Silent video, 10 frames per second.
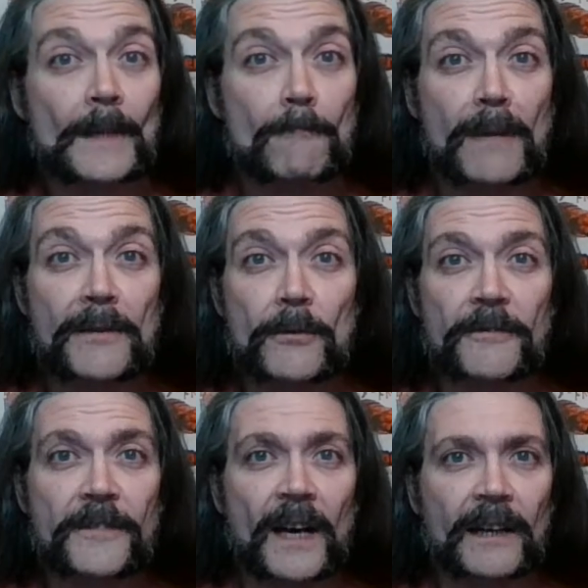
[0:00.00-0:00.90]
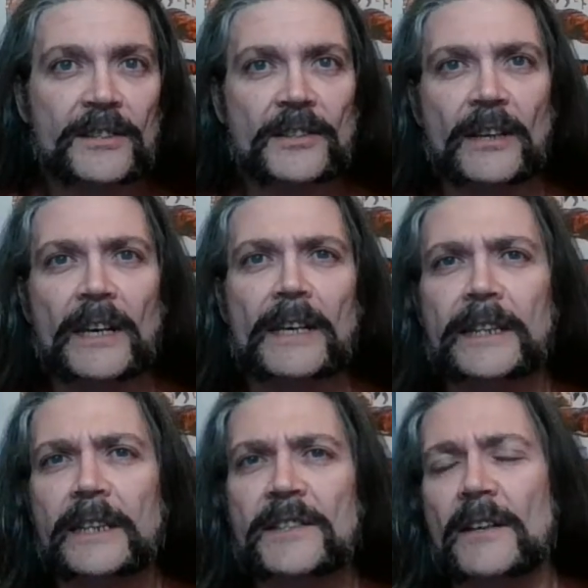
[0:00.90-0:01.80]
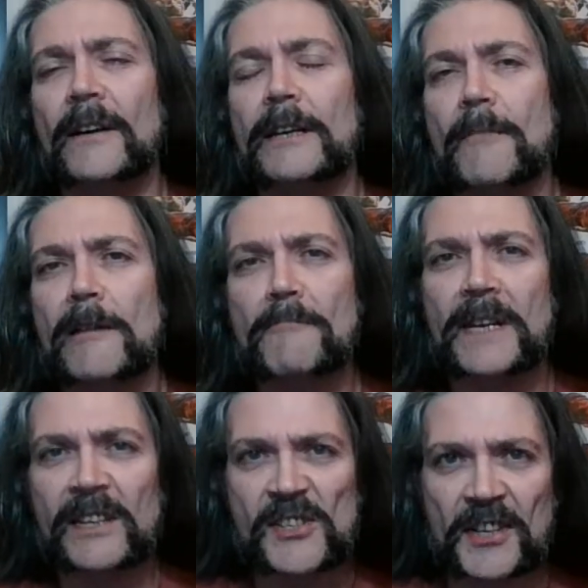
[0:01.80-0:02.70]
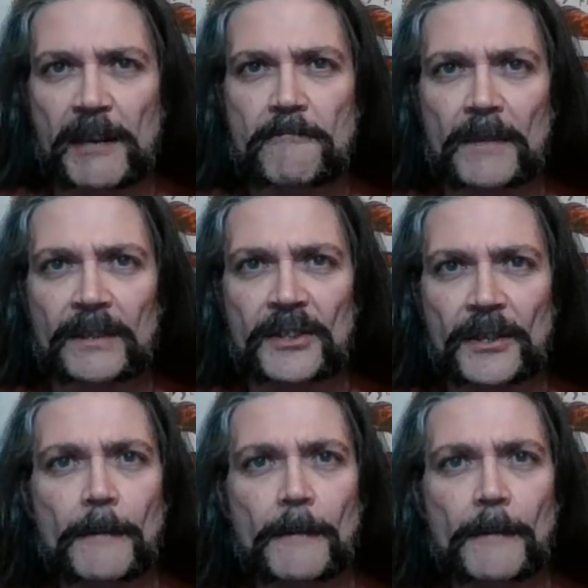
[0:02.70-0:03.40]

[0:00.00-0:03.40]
Matter of fact, any time I make a statement,